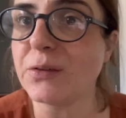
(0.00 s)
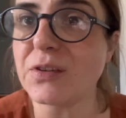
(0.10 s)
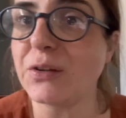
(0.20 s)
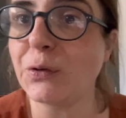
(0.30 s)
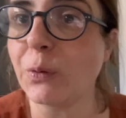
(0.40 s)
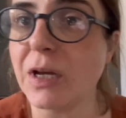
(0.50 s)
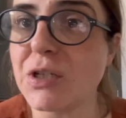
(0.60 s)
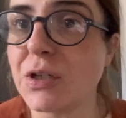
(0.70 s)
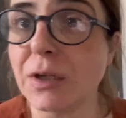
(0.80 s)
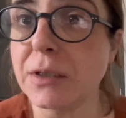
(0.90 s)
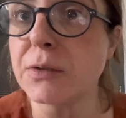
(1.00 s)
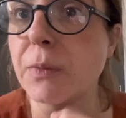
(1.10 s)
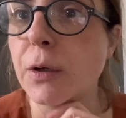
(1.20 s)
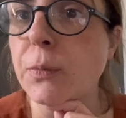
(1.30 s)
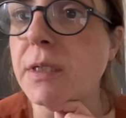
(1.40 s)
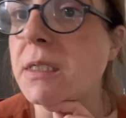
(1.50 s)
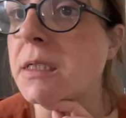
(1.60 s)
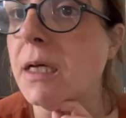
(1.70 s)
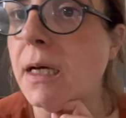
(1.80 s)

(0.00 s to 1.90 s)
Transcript: situation at the moment.